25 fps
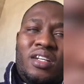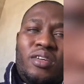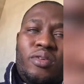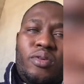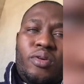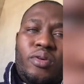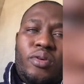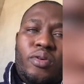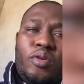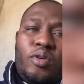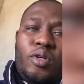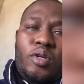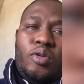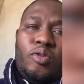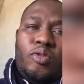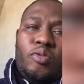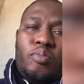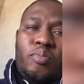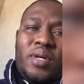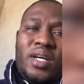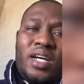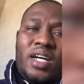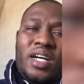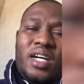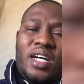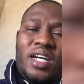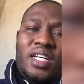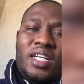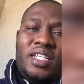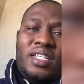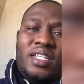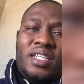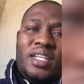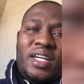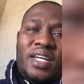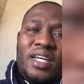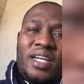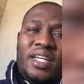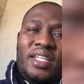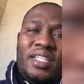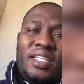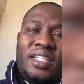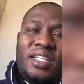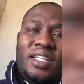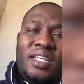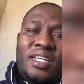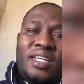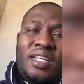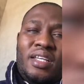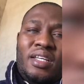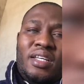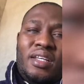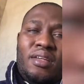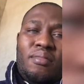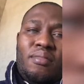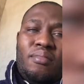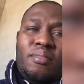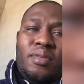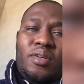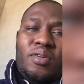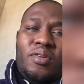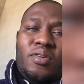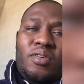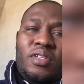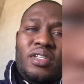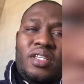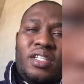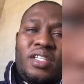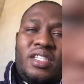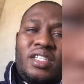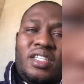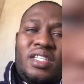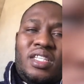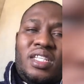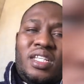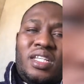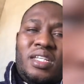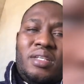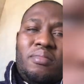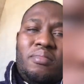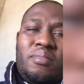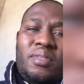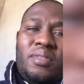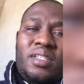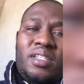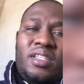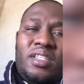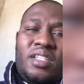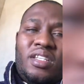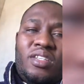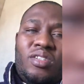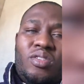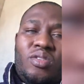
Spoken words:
really going on with my eyesight, because it seems